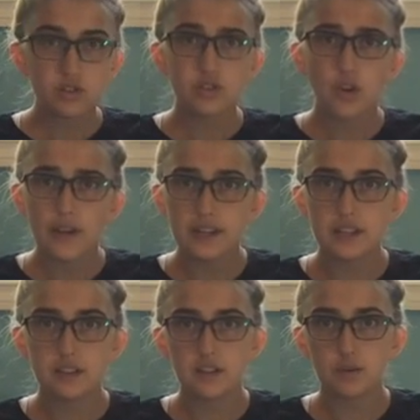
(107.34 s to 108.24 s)
So I need
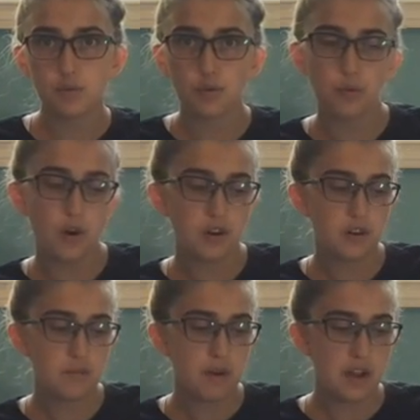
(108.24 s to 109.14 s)
a little more water
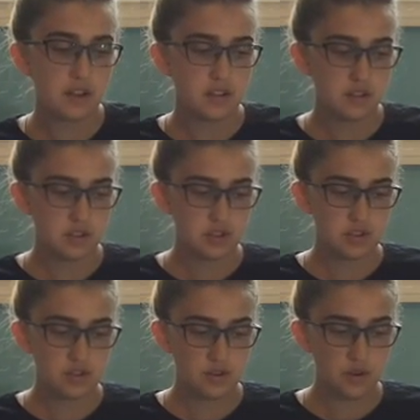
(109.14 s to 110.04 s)
in mine,
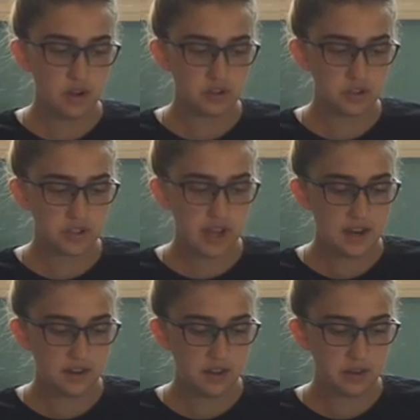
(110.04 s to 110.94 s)
so I'll just add
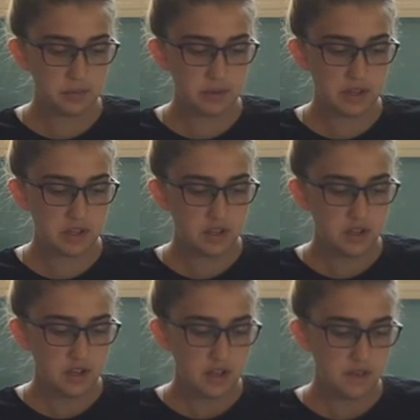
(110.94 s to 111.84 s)
a little bit,
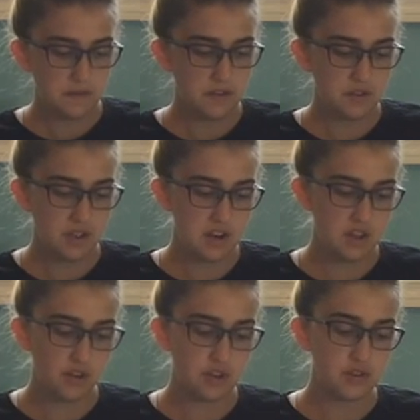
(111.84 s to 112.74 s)
and
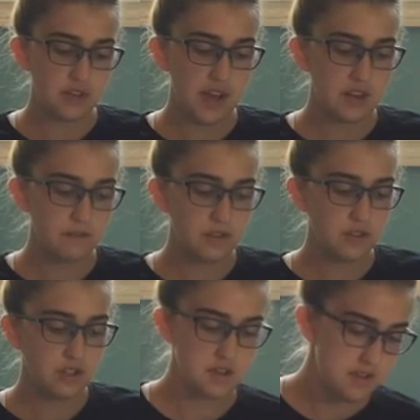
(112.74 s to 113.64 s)
you can do that if you
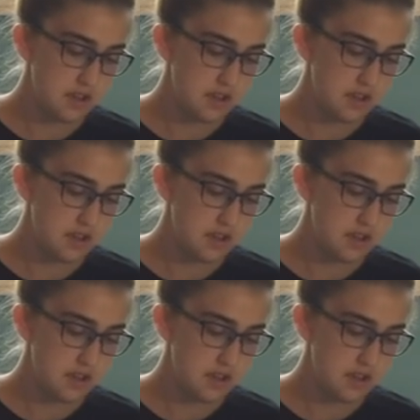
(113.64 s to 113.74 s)
need.